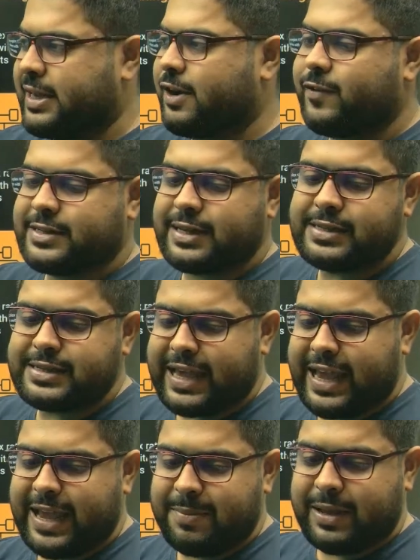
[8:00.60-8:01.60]
of his sons
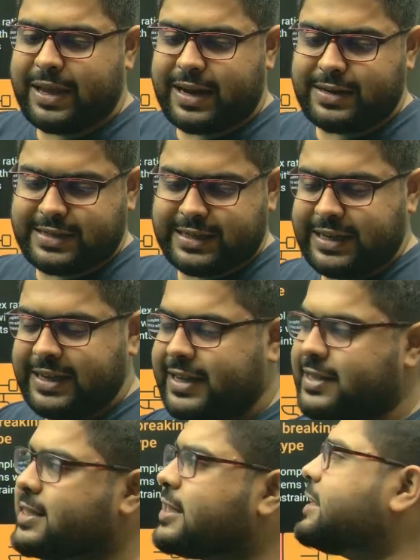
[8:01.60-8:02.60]
A, B, and C,
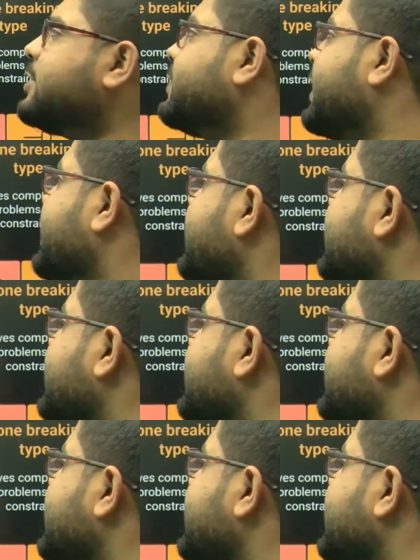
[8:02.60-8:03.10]
in such a way,